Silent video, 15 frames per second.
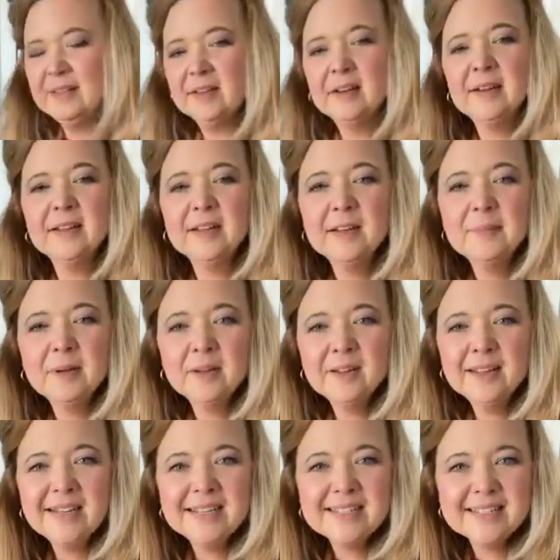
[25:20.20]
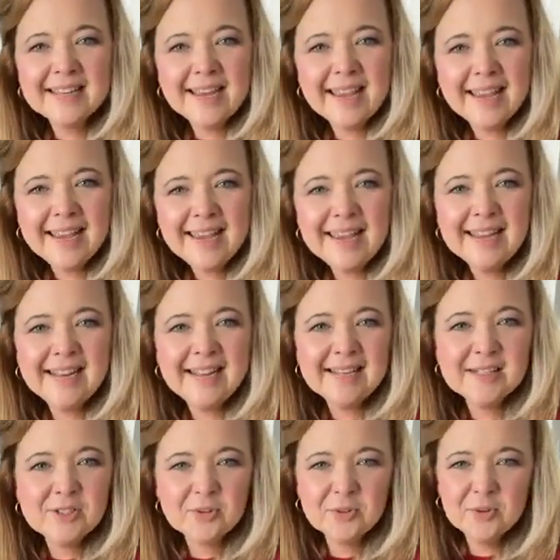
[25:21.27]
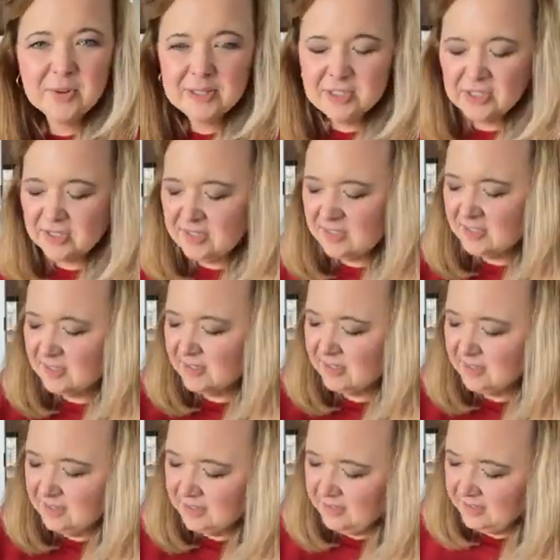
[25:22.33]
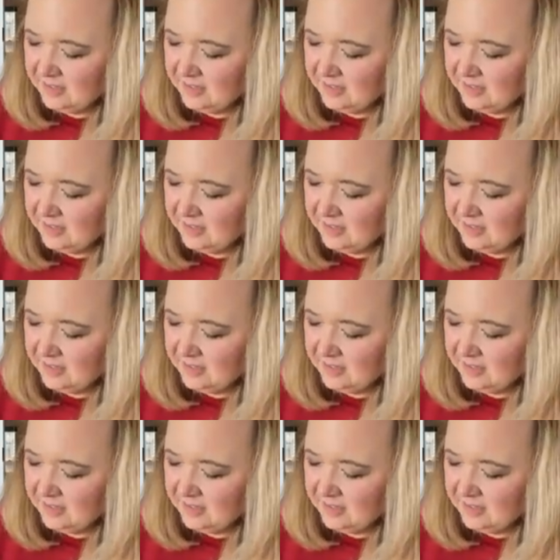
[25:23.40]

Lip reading: But I thought I'd come on and say hey and answer questions